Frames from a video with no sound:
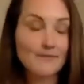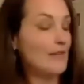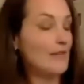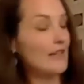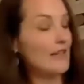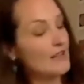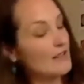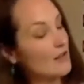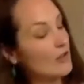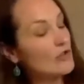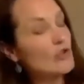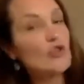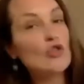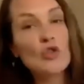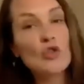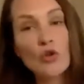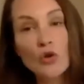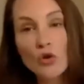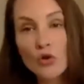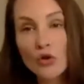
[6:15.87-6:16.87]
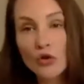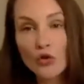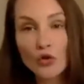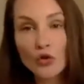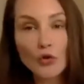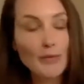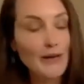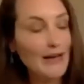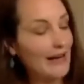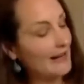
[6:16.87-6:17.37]
That's so
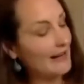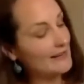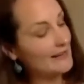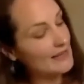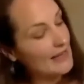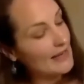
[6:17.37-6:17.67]
badass.